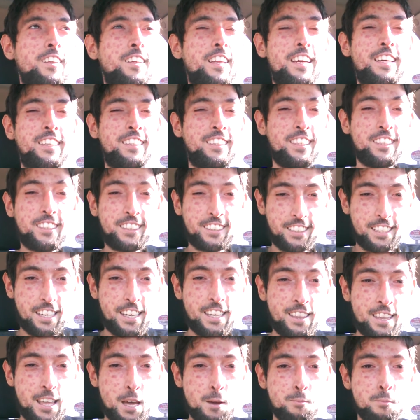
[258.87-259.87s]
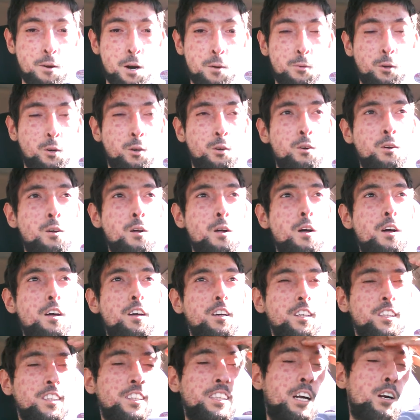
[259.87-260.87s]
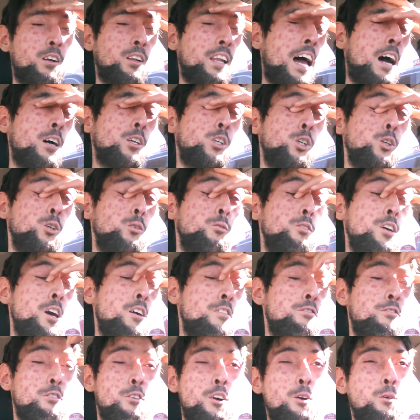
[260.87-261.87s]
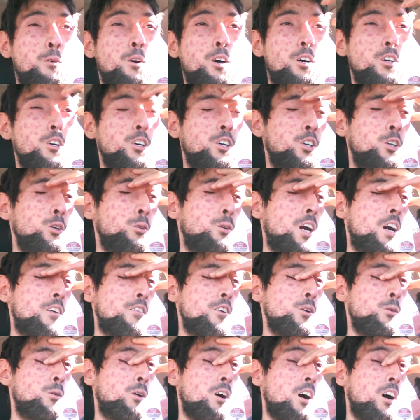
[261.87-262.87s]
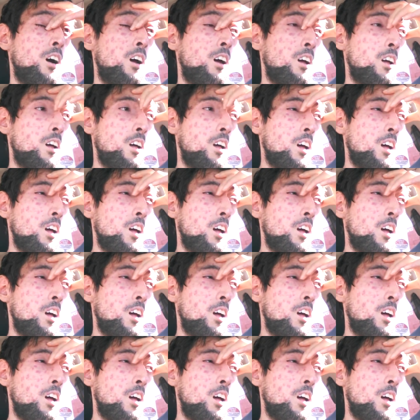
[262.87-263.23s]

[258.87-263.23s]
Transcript: They exist in that bubble because they're allowed to. If you have free will, you can do whatever you want.